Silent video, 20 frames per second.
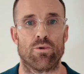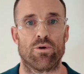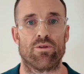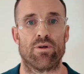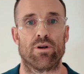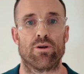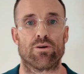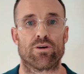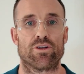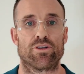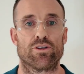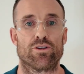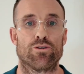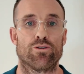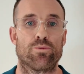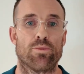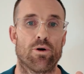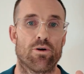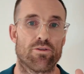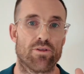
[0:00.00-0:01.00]
where they're looking to
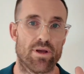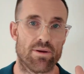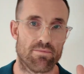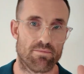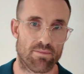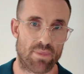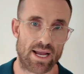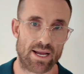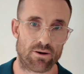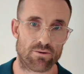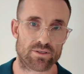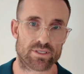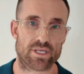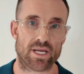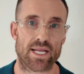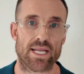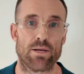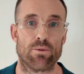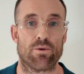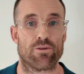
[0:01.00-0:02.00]
do both a male
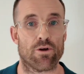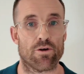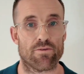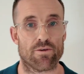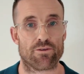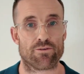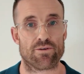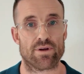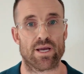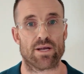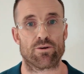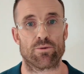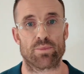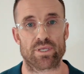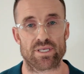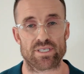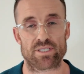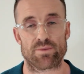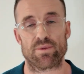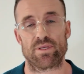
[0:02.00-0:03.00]
study with over 300
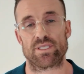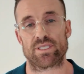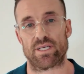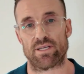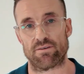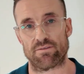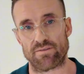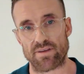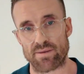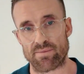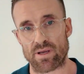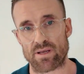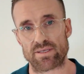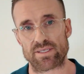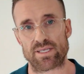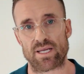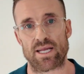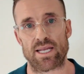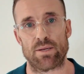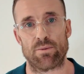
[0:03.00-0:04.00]
participants and a female
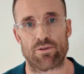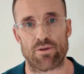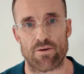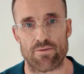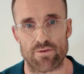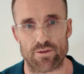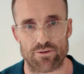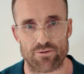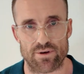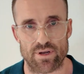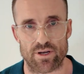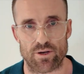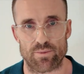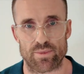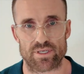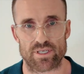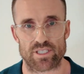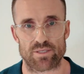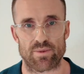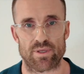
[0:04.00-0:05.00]
study with over 300
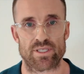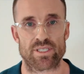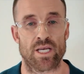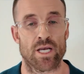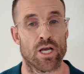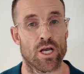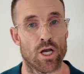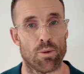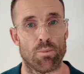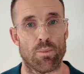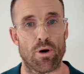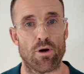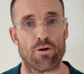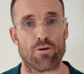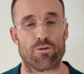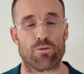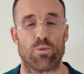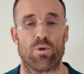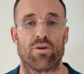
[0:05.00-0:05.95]
participants, both